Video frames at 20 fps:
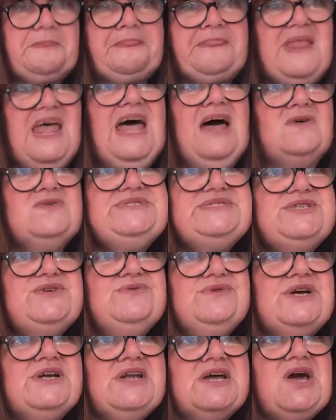how
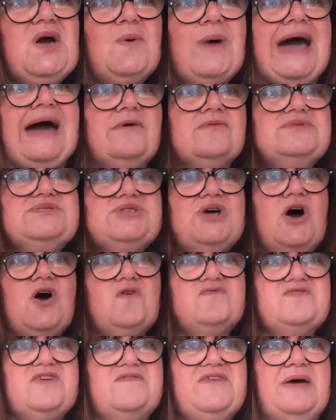soon can I go out
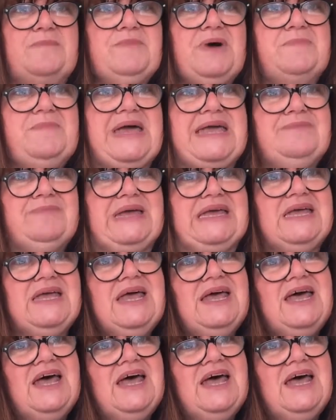after I've had my baby?